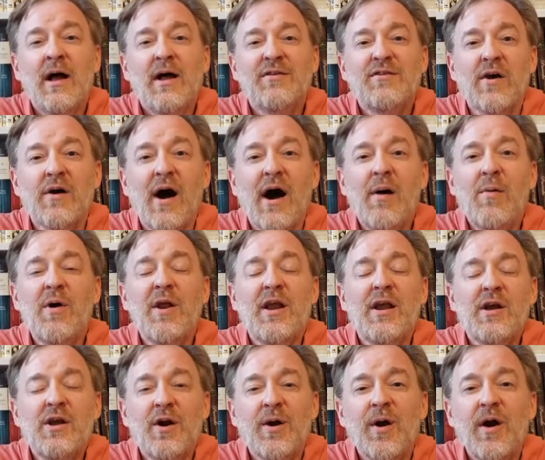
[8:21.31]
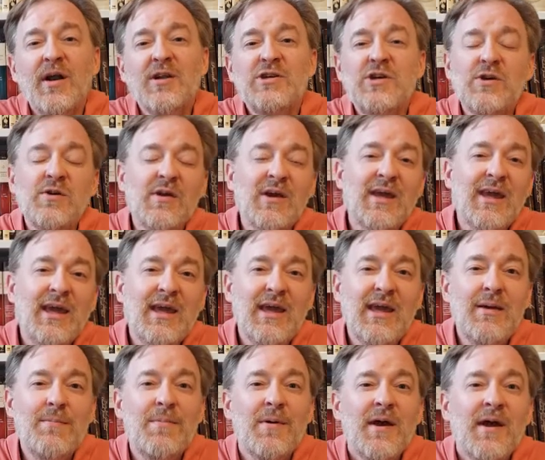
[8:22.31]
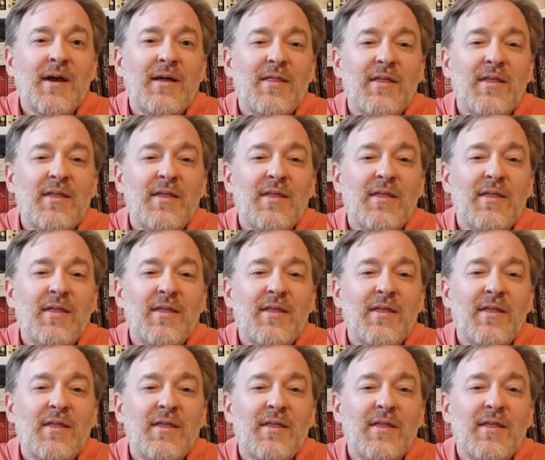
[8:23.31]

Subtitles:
So I would encourage you to keep